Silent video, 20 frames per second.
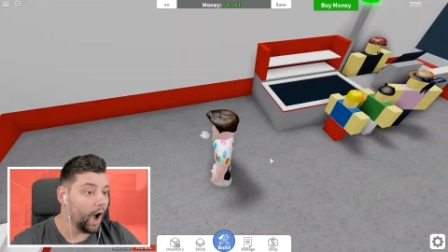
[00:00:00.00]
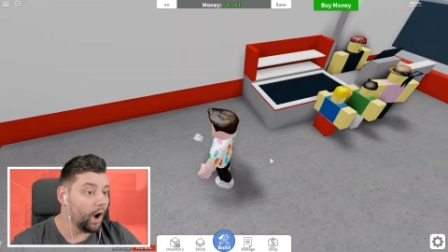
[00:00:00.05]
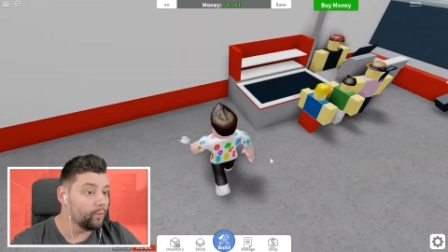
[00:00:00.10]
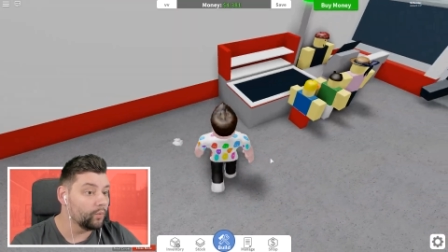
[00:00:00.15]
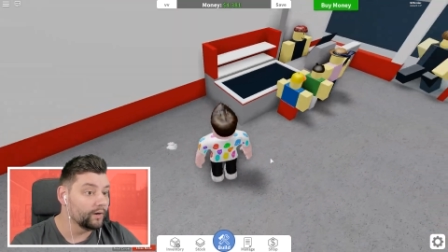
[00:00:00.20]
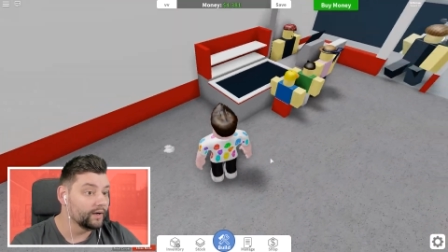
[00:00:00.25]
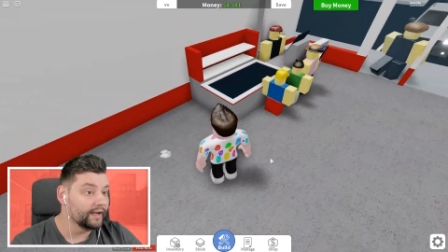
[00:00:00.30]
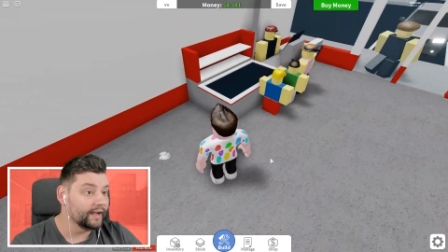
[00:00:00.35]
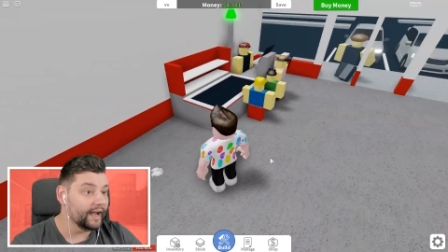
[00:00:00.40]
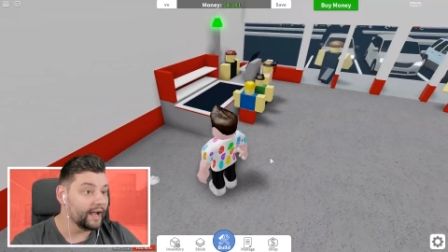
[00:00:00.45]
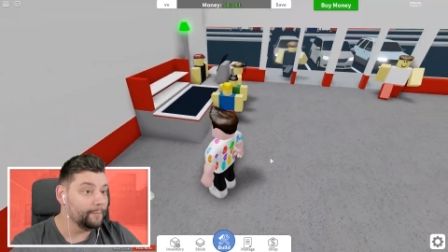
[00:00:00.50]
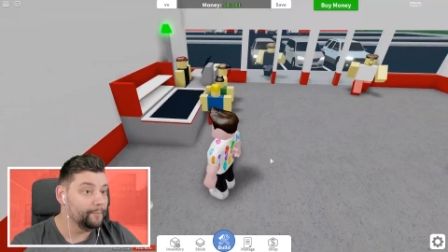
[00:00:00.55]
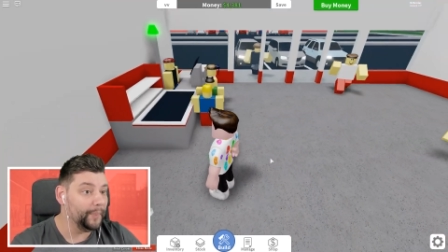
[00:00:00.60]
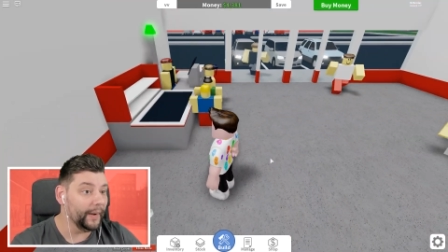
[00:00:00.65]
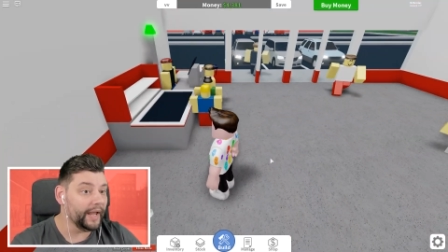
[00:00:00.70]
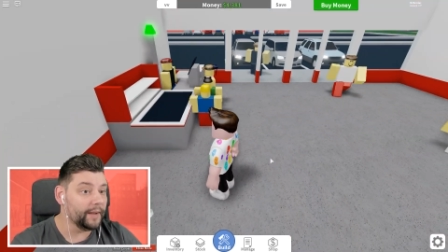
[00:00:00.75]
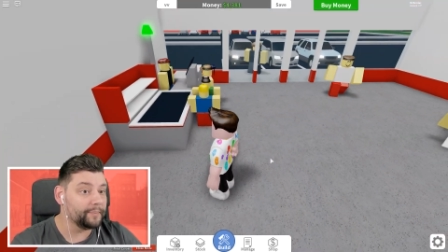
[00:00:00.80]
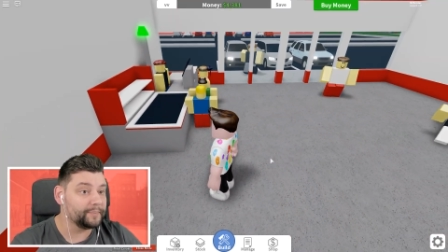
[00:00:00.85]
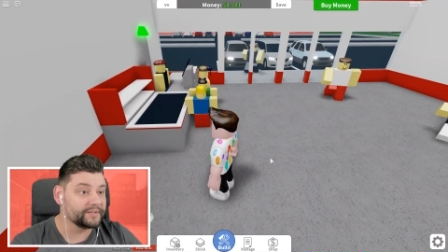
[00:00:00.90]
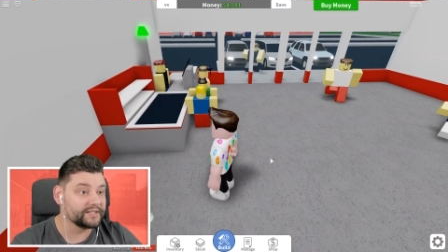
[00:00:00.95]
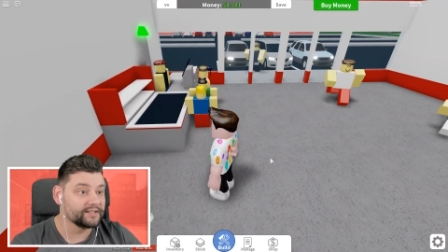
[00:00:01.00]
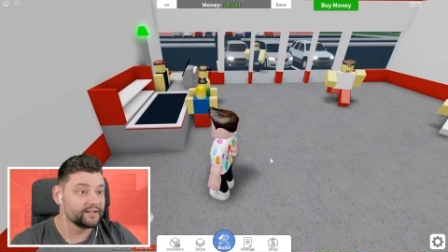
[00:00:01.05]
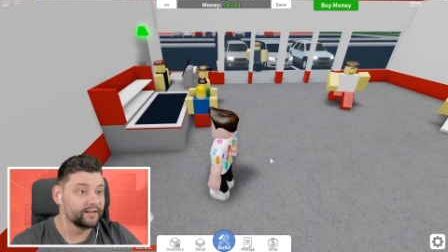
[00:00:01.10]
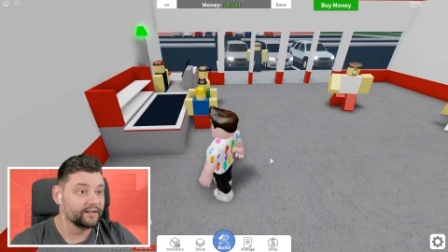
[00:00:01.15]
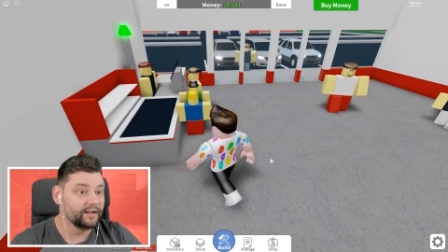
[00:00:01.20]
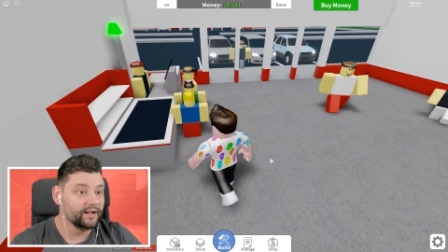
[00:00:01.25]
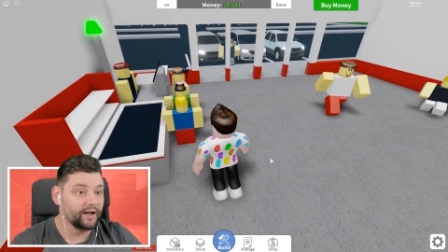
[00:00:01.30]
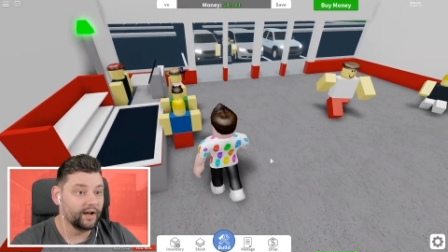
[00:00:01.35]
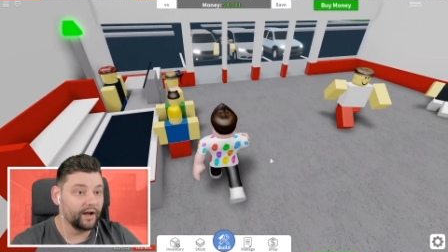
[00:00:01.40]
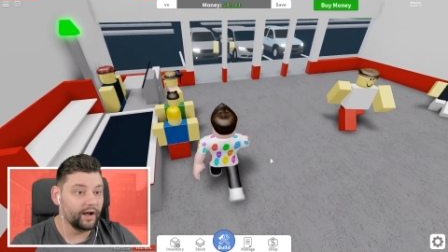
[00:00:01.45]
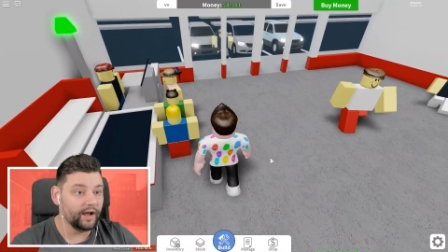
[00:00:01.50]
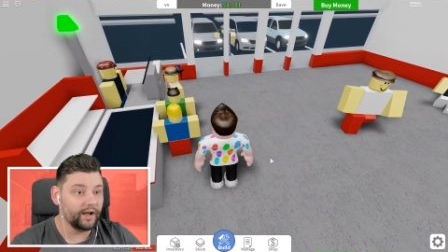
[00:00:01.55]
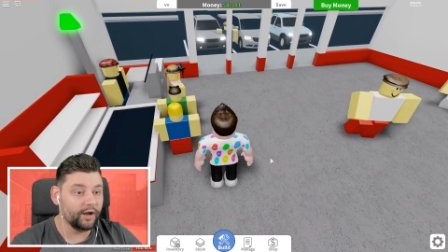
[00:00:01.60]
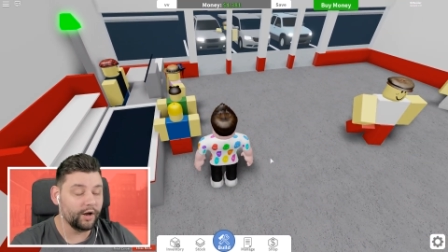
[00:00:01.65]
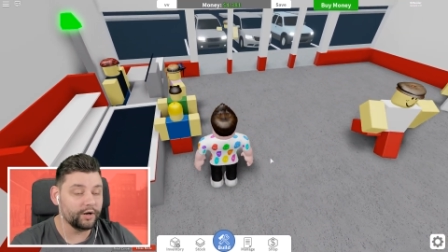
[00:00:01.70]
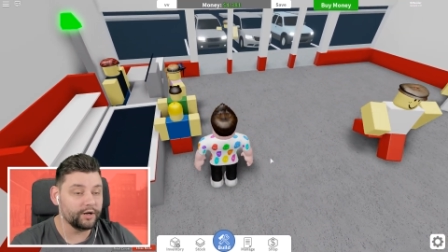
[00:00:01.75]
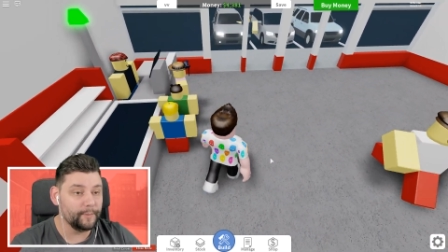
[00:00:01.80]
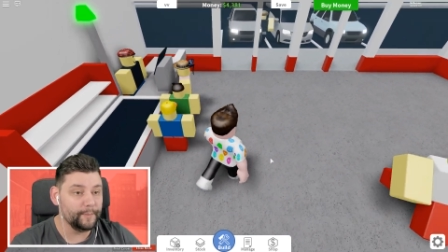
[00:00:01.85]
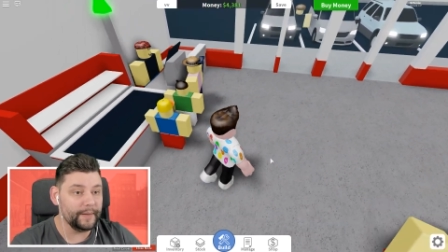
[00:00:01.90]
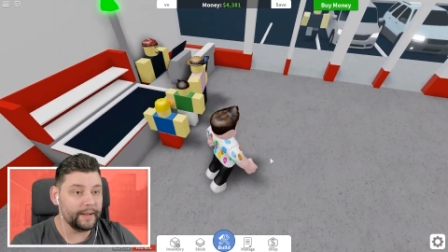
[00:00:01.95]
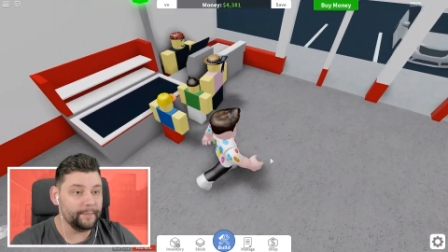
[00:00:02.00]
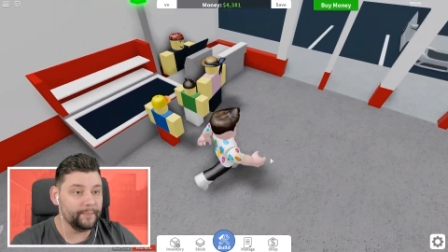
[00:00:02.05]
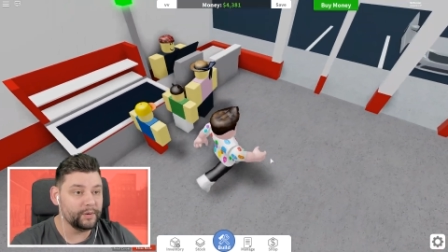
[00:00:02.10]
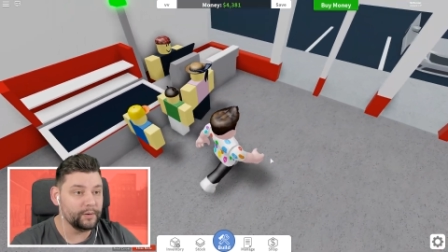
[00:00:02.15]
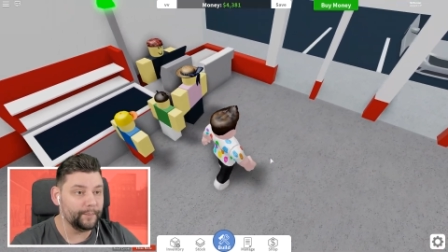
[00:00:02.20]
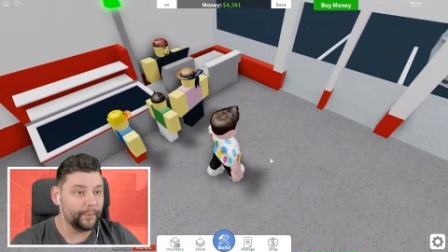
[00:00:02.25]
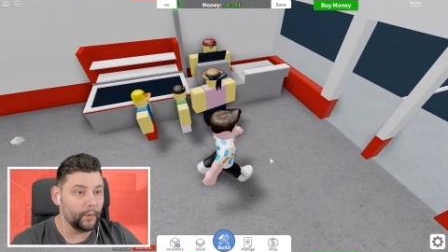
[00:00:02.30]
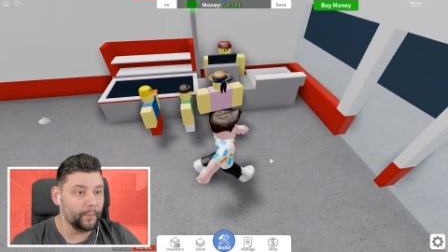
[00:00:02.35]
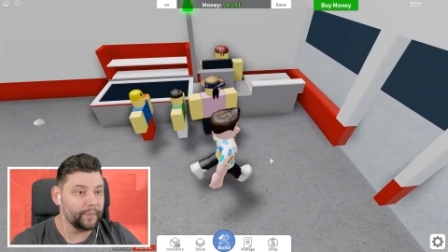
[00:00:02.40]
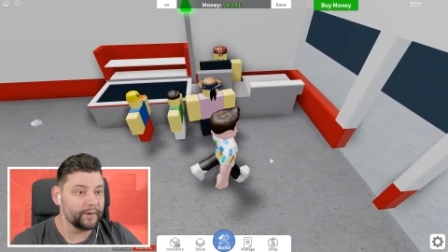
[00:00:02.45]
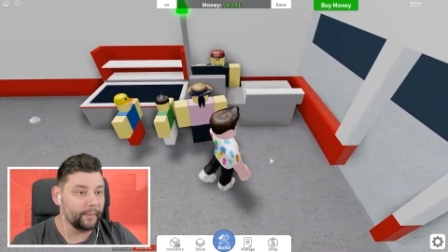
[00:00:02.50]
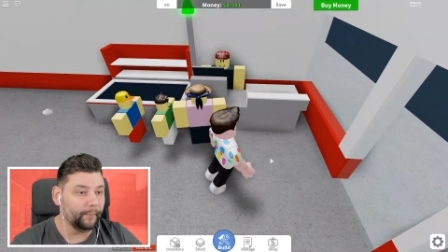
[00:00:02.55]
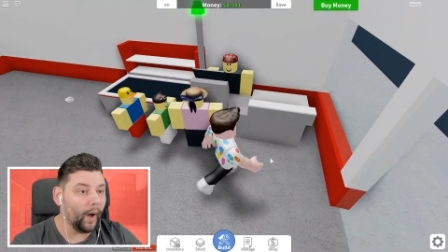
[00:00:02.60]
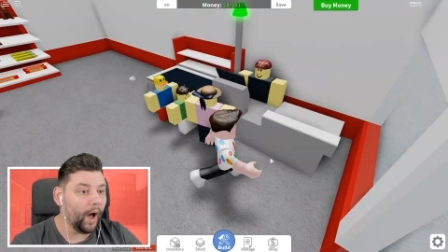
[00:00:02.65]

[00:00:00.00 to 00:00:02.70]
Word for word: Oh! It beeped! I heard a beep and a boop and